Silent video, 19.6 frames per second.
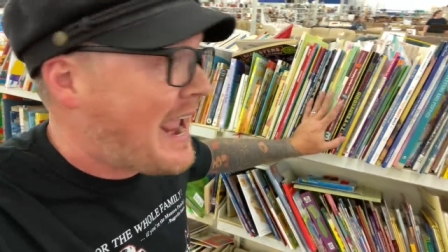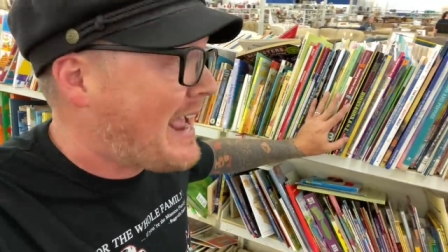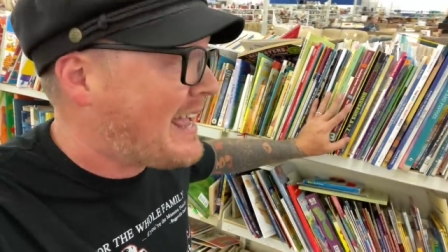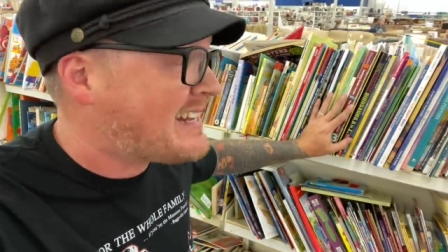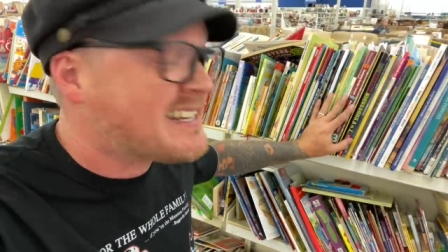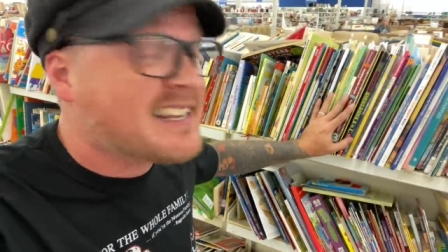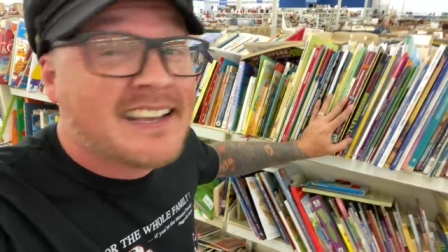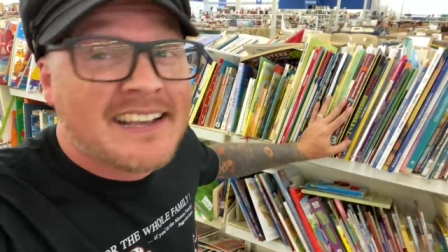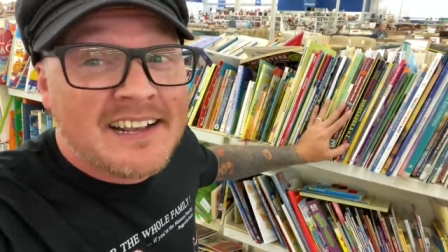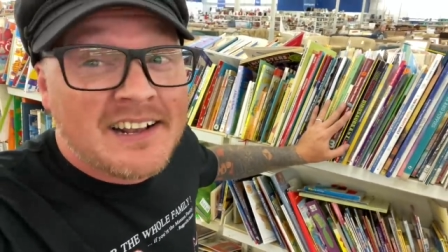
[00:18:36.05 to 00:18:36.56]

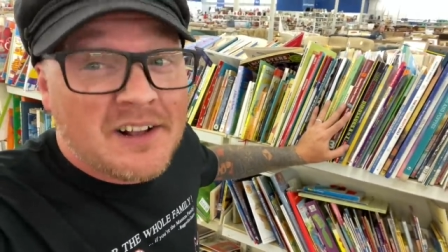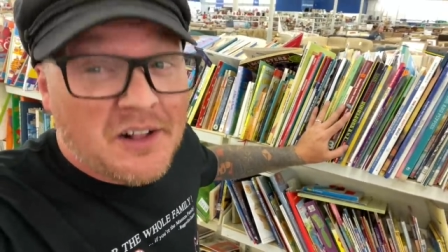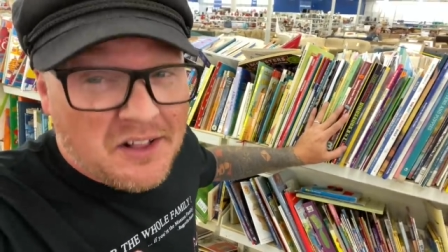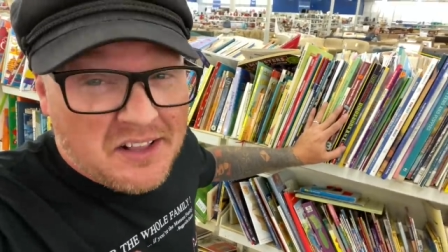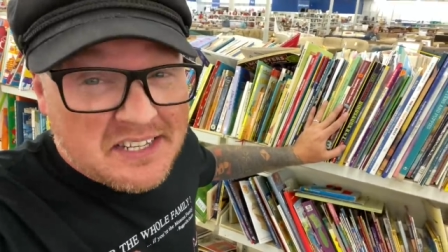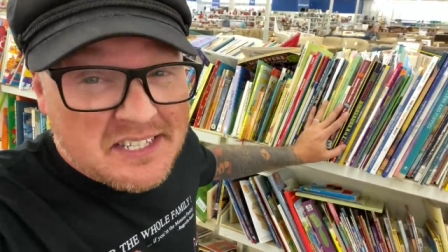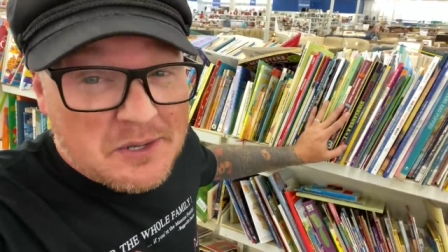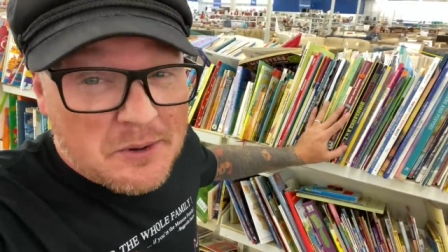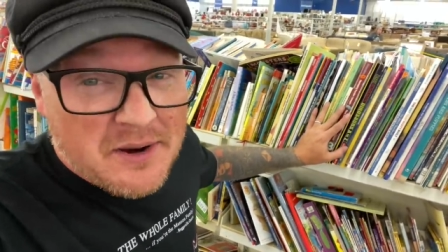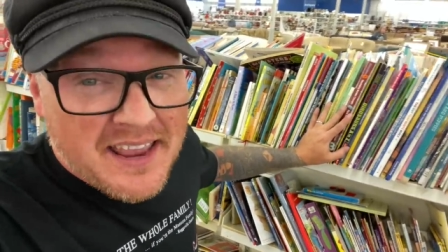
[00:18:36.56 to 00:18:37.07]
And
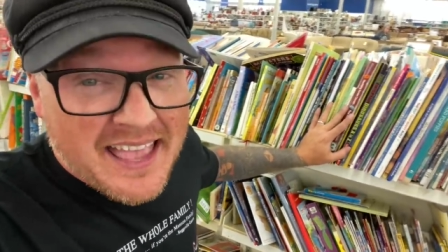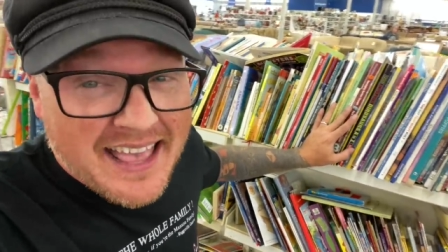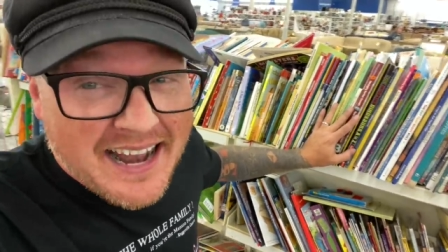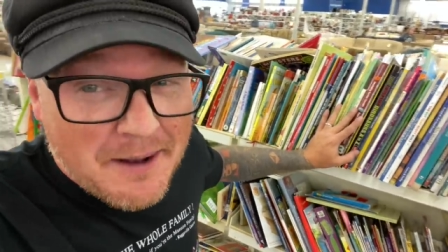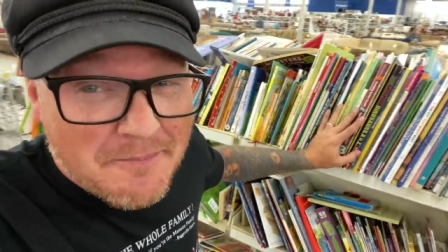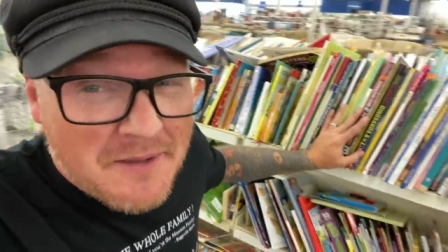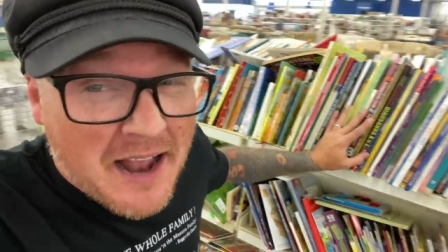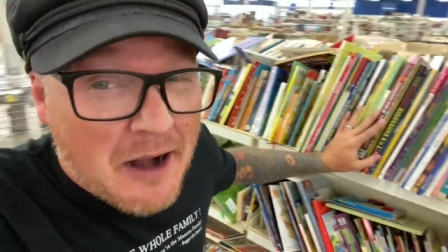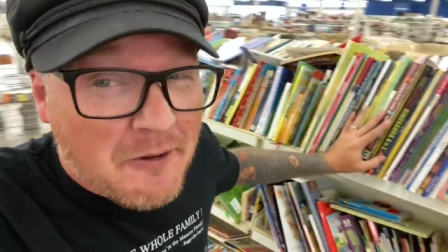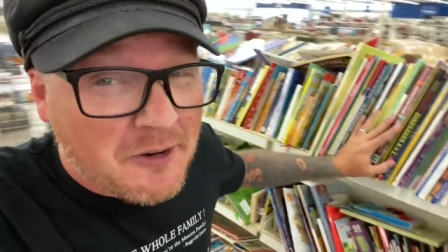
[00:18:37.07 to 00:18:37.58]
also, again,
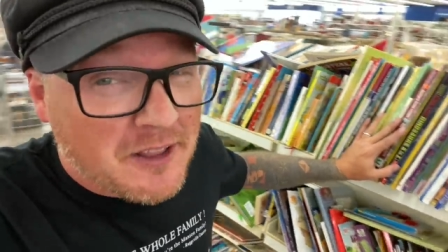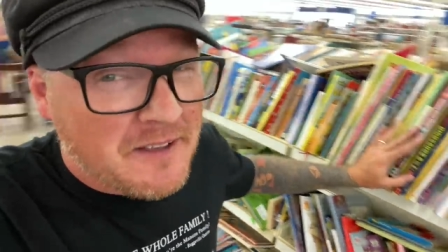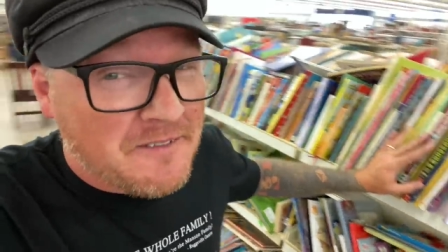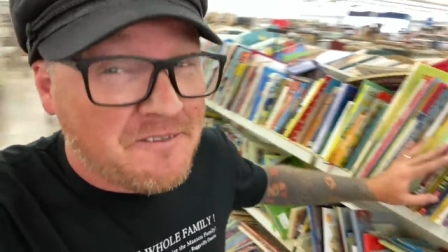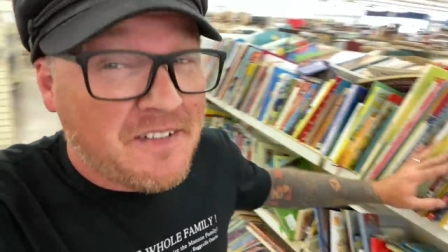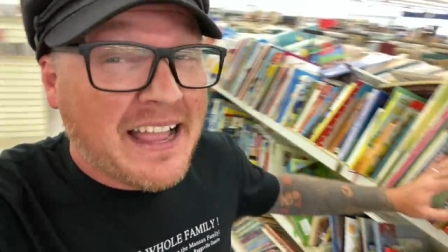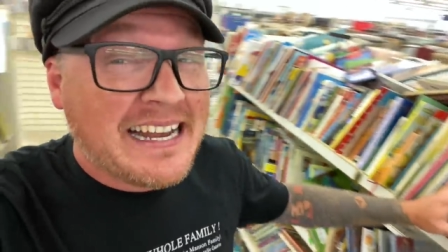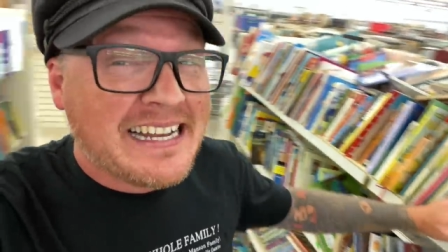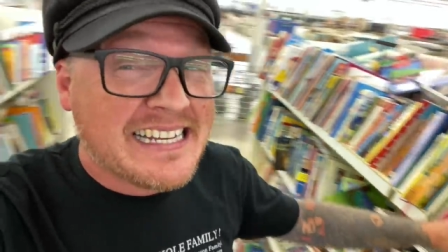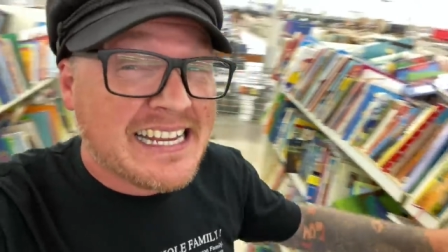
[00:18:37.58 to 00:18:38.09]
I'm not really
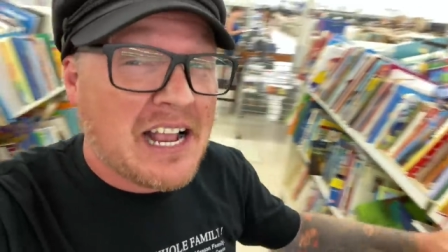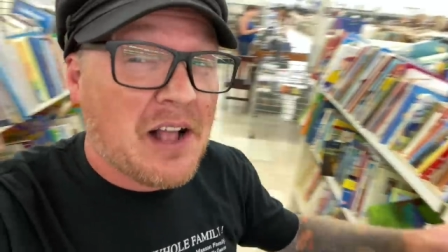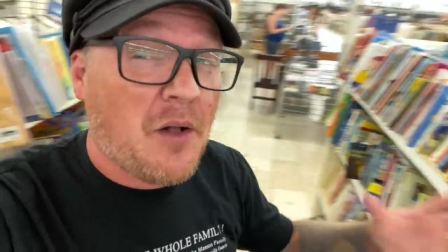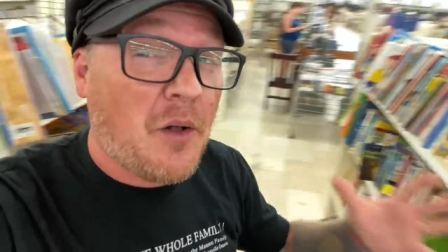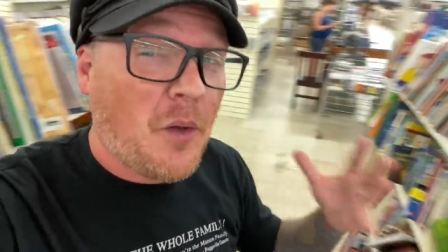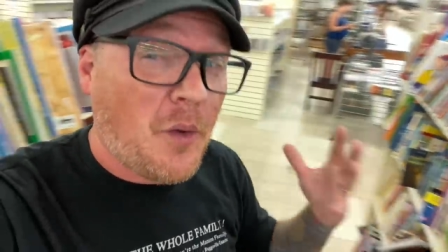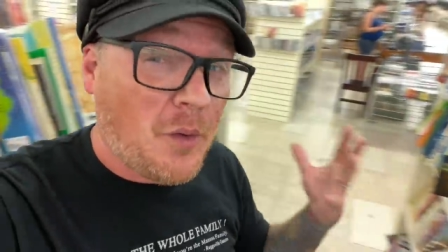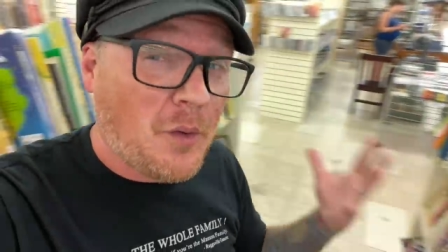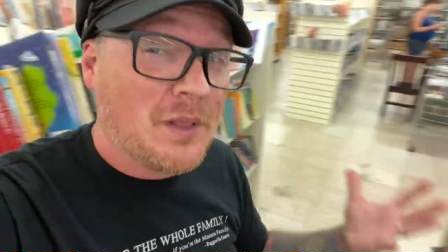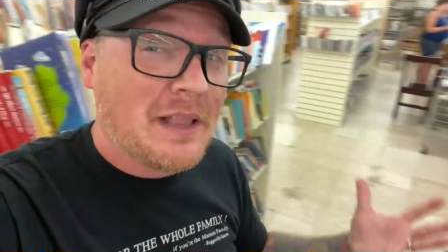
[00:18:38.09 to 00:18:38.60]
finding a
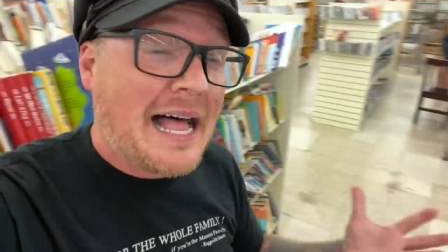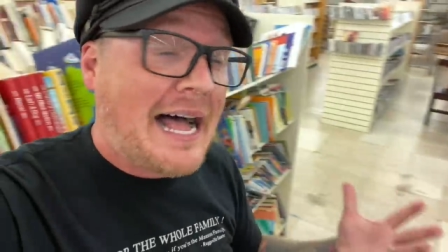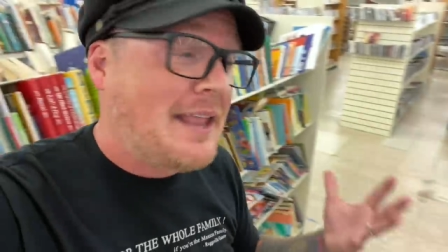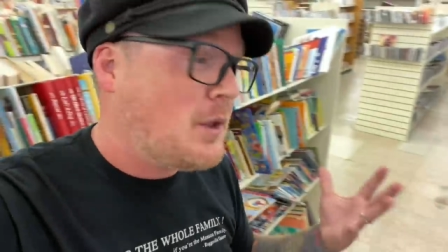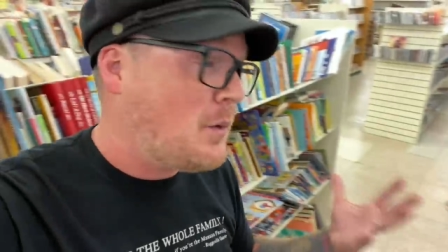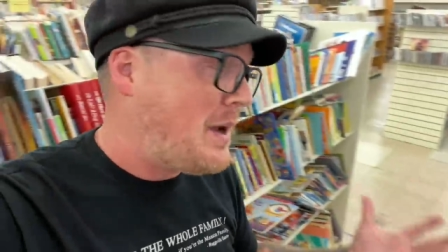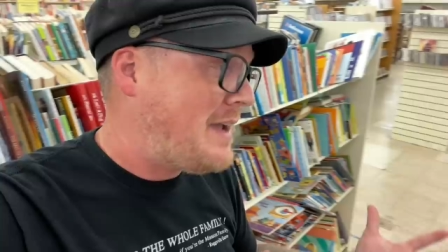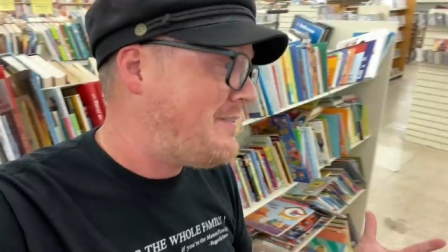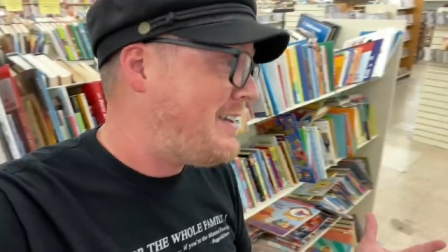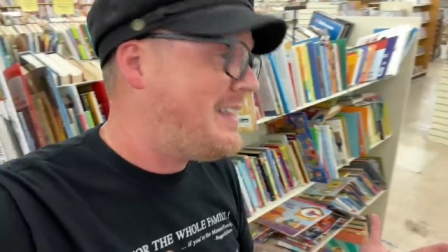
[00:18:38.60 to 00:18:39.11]
whole lot in
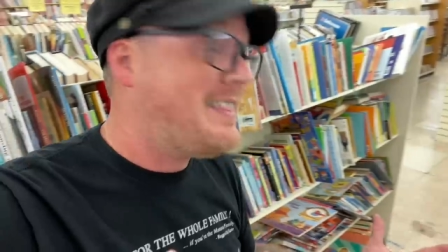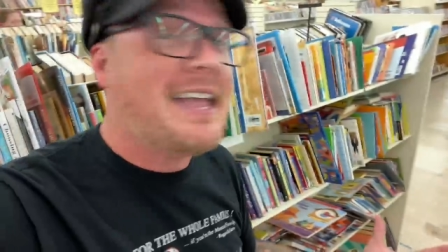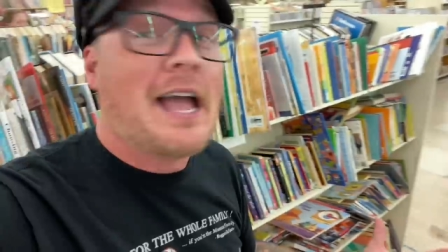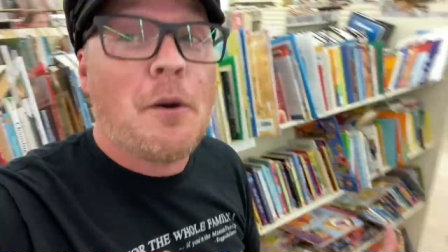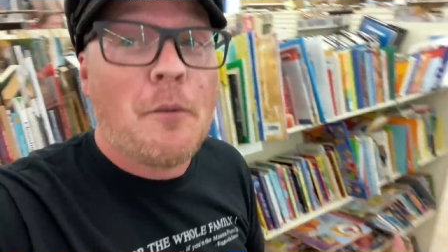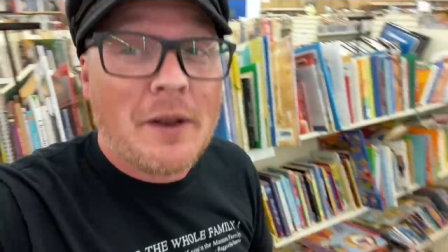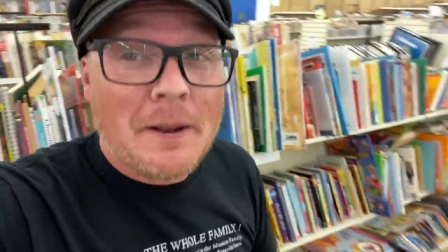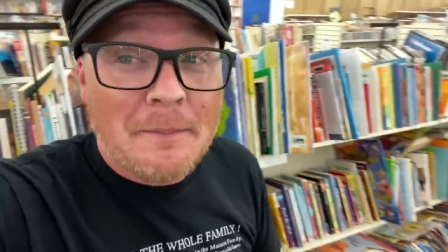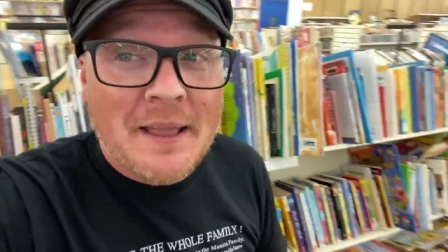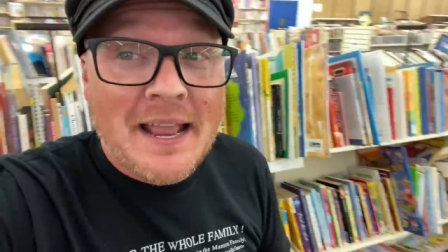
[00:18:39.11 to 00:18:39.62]
the way of anything I
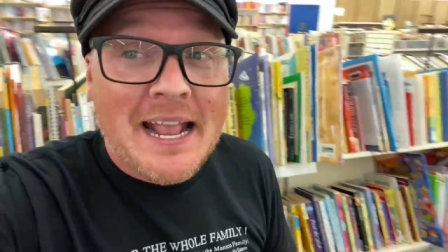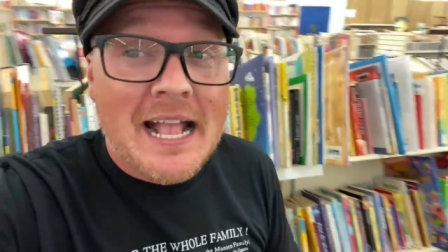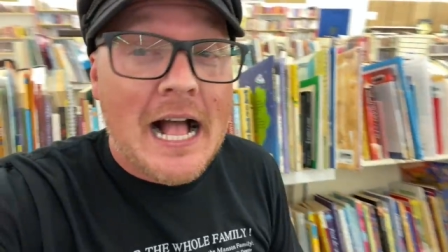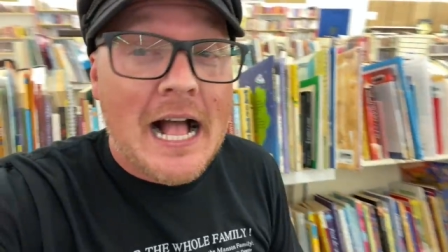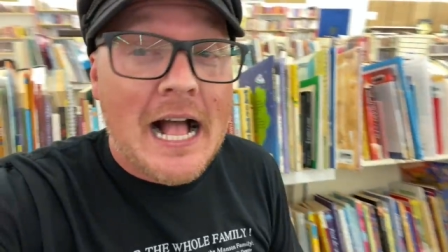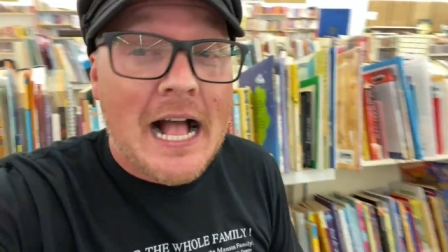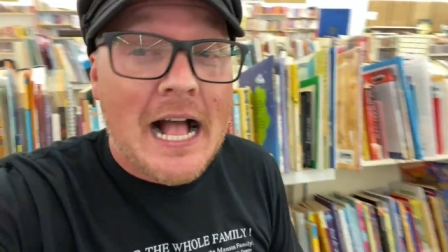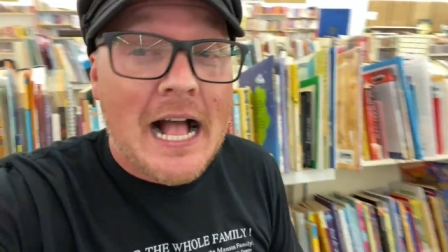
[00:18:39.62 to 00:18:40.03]
want to pick up,